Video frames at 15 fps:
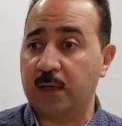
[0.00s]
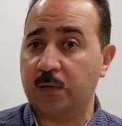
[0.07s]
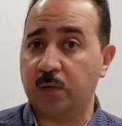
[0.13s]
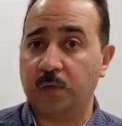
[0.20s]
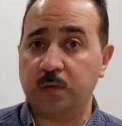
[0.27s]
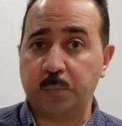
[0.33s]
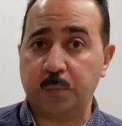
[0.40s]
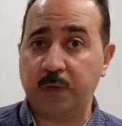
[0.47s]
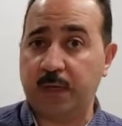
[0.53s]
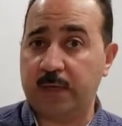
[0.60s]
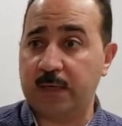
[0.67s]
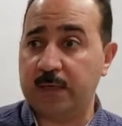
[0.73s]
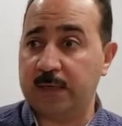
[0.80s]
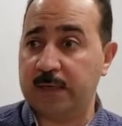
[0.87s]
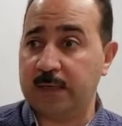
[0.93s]
don't
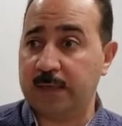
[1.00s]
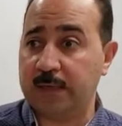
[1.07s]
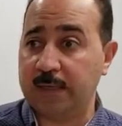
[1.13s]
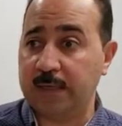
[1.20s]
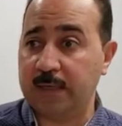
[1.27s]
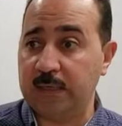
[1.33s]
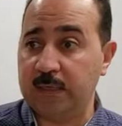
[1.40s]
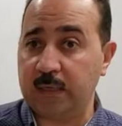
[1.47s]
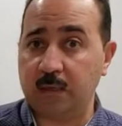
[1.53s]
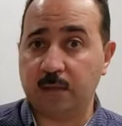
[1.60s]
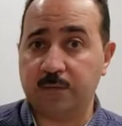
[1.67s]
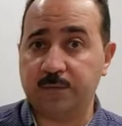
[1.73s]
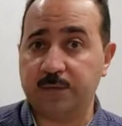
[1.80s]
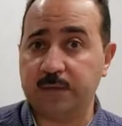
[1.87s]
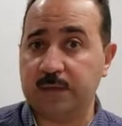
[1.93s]
bring any
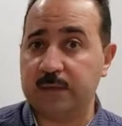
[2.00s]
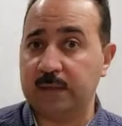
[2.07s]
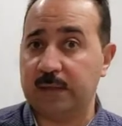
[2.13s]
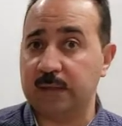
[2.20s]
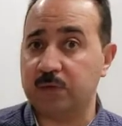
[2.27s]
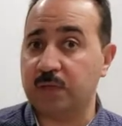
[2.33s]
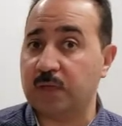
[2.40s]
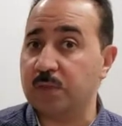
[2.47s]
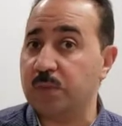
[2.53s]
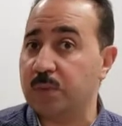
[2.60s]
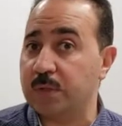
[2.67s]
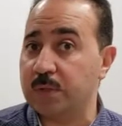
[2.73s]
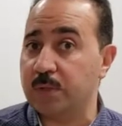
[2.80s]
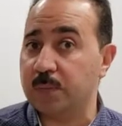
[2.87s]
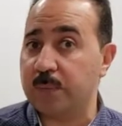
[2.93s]
coffee, try to
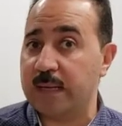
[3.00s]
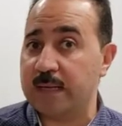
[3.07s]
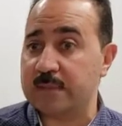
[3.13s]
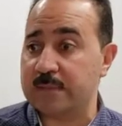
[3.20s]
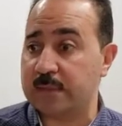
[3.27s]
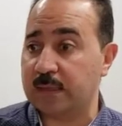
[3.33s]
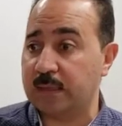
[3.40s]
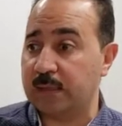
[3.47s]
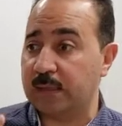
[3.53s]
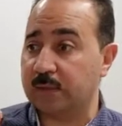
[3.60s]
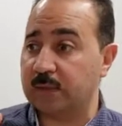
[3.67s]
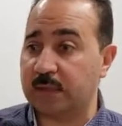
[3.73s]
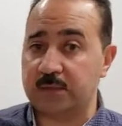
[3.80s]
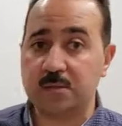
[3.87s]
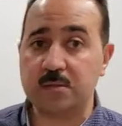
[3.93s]
wear a mask,
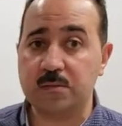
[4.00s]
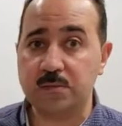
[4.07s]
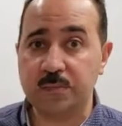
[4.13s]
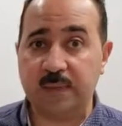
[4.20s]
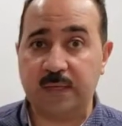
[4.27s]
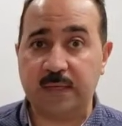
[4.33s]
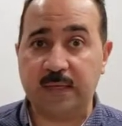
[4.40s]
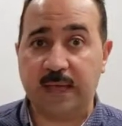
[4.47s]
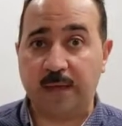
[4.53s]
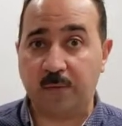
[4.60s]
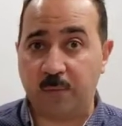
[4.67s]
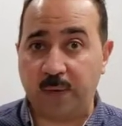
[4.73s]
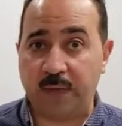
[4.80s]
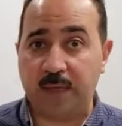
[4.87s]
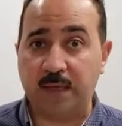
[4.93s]
try to be
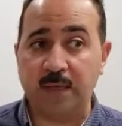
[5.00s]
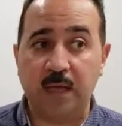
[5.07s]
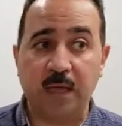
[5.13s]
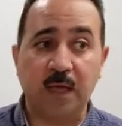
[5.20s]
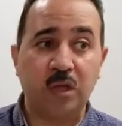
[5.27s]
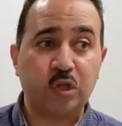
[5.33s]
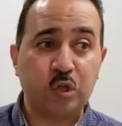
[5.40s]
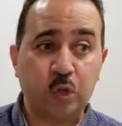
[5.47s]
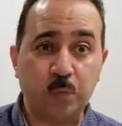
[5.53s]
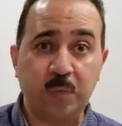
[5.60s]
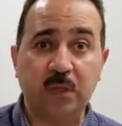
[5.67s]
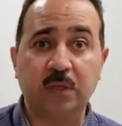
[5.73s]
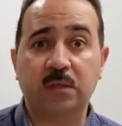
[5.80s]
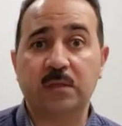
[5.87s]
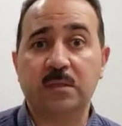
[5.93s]
away 2
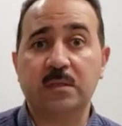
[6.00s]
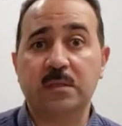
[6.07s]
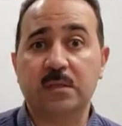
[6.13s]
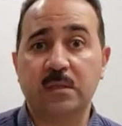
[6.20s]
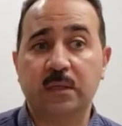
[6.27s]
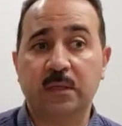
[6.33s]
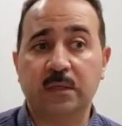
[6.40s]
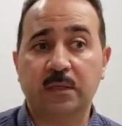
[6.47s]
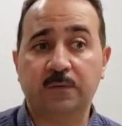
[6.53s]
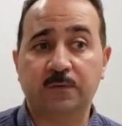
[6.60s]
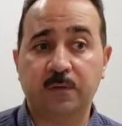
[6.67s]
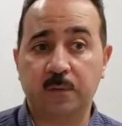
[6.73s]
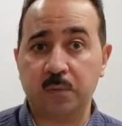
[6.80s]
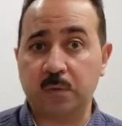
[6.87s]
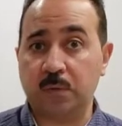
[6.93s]
meters
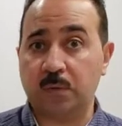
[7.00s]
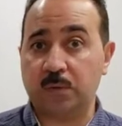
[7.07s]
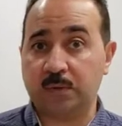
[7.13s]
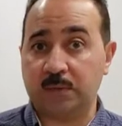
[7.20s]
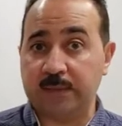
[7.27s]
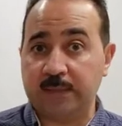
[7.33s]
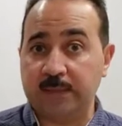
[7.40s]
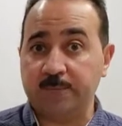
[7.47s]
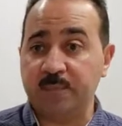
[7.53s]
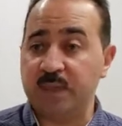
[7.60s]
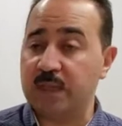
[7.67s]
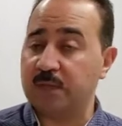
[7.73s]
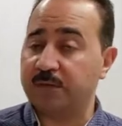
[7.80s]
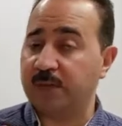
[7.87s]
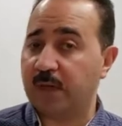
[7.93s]
from your colleague.
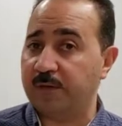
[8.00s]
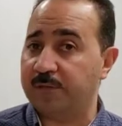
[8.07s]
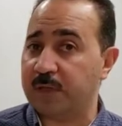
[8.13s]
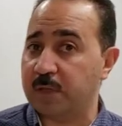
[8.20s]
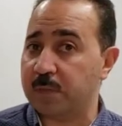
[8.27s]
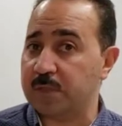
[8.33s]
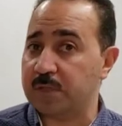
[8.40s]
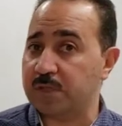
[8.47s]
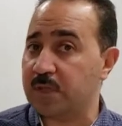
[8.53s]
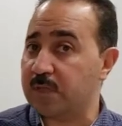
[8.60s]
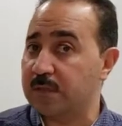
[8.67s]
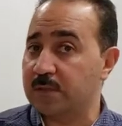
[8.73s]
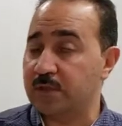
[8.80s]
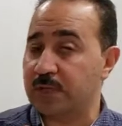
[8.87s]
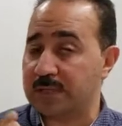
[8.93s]
If you have any question,
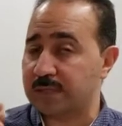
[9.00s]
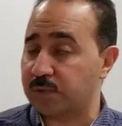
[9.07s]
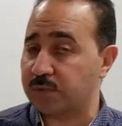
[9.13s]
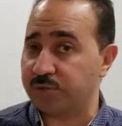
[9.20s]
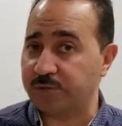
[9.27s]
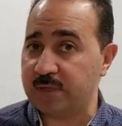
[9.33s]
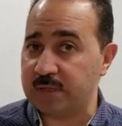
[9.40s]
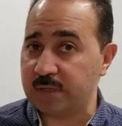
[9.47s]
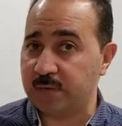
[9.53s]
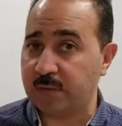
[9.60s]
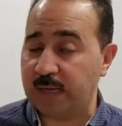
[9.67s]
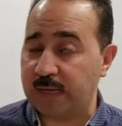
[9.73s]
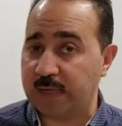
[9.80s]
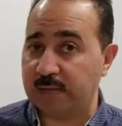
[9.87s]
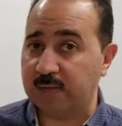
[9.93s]
just raise your
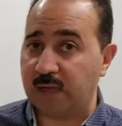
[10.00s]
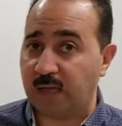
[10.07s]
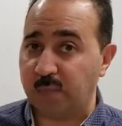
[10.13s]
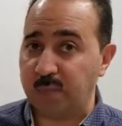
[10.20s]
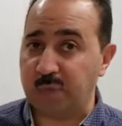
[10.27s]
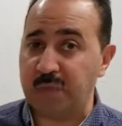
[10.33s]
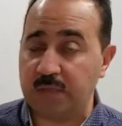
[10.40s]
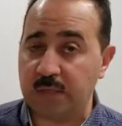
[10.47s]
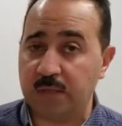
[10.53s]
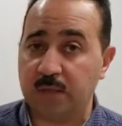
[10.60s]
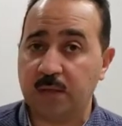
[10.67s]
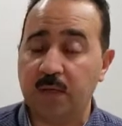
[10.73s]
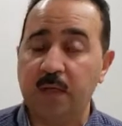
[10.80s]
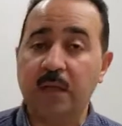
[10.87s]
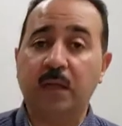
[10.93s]
hand. I'm
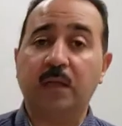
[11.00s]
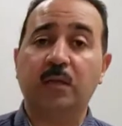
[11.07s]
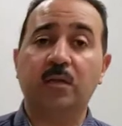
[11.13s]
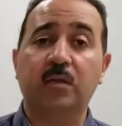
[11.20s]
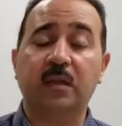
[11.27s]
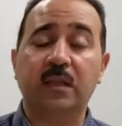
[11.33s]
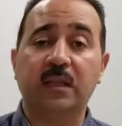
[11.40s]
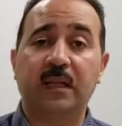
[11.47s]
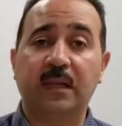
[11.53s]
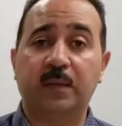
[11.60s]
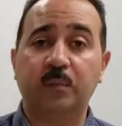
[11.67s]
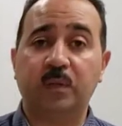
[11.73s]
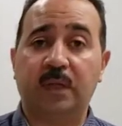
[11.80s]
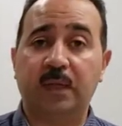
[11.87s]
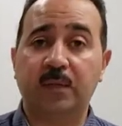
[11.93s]
here during the
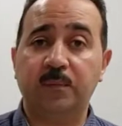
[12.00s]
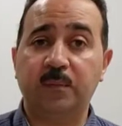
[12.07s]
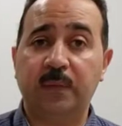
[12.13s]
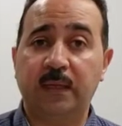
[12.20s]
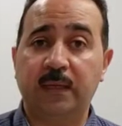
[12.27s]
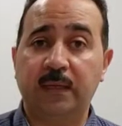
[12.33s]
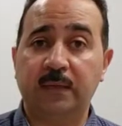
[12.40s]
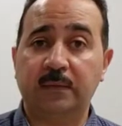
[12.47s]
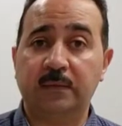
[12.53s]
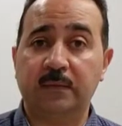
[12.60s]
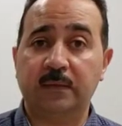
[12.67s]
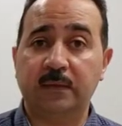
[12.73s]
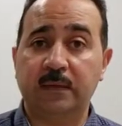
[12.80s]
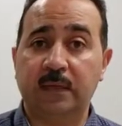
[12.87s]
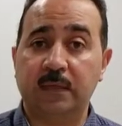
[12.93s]
lab time
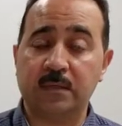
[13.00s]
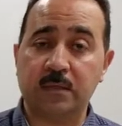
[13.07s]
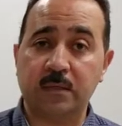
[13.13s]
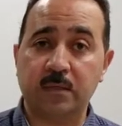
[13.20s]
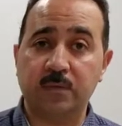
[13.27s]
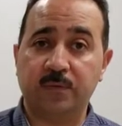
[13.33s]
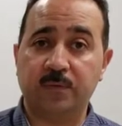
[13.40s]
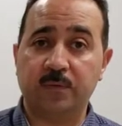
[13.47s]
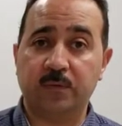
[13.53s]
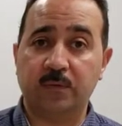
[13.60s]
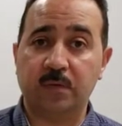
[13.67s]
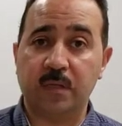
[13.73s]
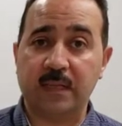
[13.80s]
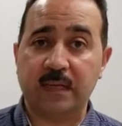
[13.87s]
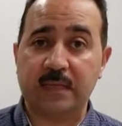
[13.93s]
and I'll see you for
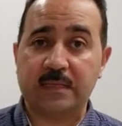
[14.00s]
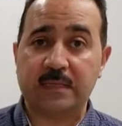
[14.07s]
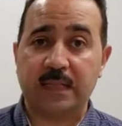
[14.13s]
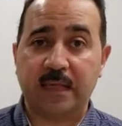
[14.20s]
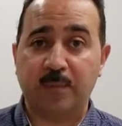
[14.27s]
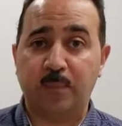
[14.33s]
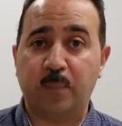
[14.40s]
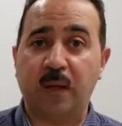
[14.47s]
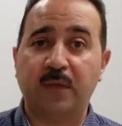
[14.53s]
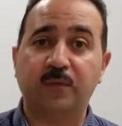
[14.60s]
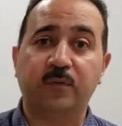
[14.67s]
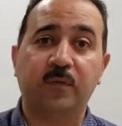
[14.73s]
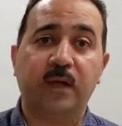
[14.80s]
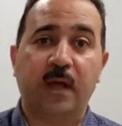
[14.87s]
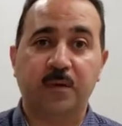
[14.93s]
the next lab. Bye for
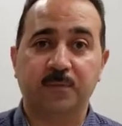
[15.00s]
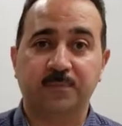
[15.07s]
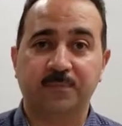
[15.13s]
now.